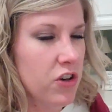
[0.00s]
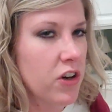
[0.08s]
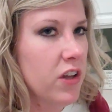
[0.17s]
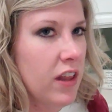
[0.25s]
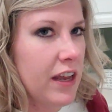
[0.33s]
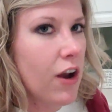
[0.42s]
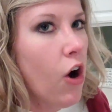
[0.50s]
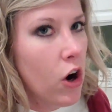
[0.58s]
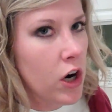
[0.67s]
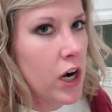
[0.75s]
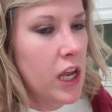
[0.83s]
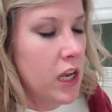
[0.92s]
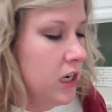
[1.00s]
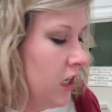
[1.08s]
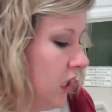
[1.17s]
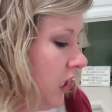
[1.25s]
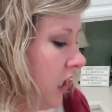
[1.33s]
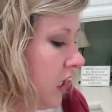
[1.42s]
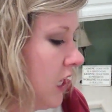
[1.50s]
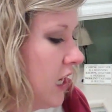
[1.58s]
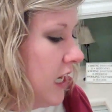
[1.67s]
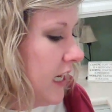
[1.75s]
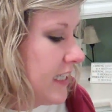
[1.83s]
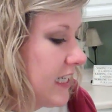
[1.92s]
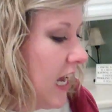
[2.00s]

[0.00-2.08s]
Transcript: good, like hearty and good. It's